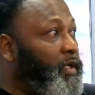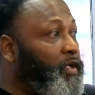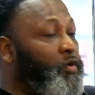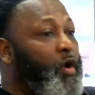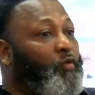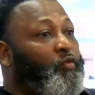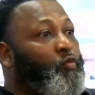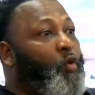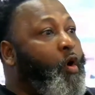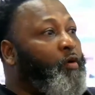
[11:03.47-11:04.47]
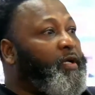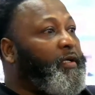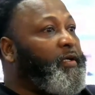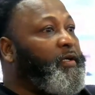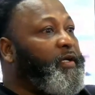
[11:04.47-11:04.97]
Through all
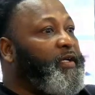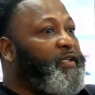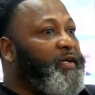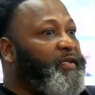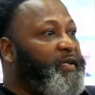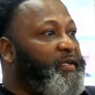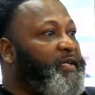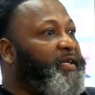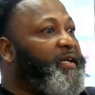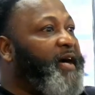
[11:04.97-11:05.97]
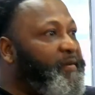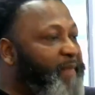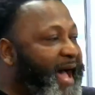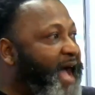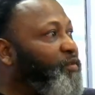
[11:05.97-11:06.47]
the gun
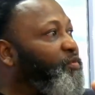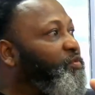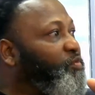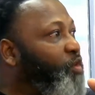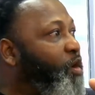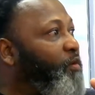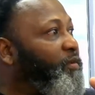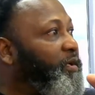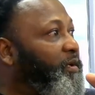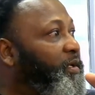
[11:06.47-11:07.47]
battles, through all the